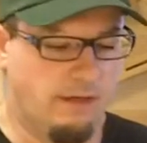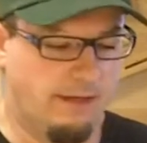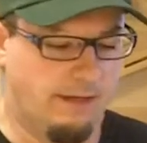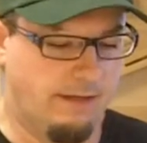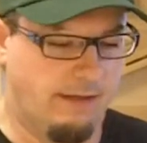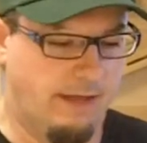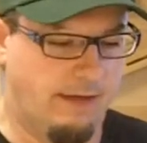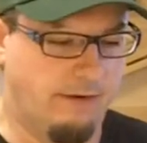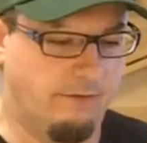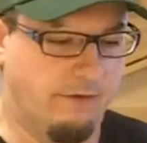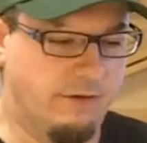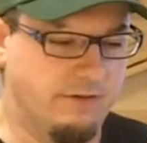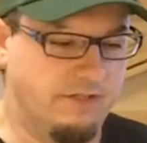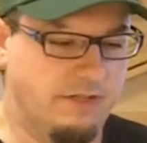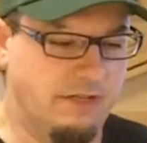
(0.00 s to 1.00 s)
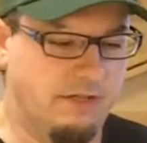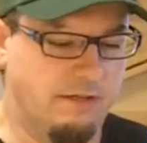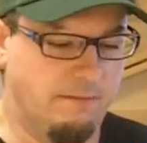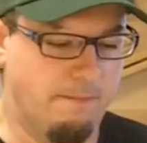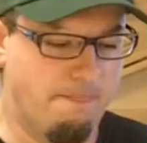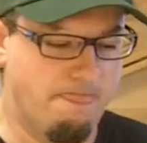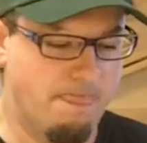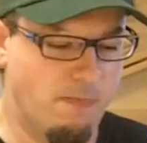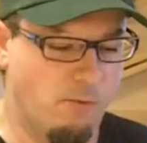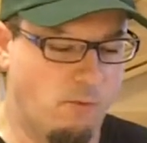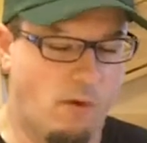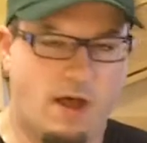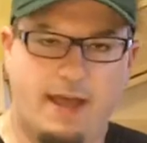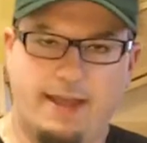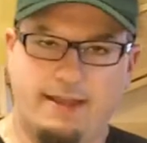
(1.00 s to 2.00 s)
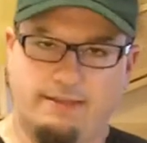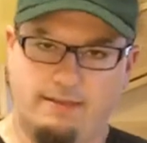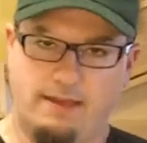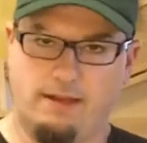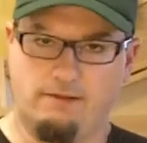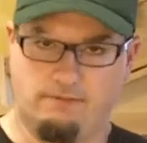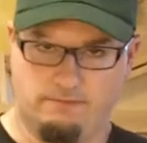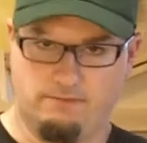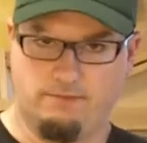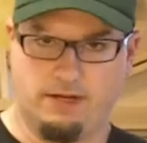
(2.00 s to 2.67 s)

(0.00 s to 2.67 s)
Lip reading: I don't understand why that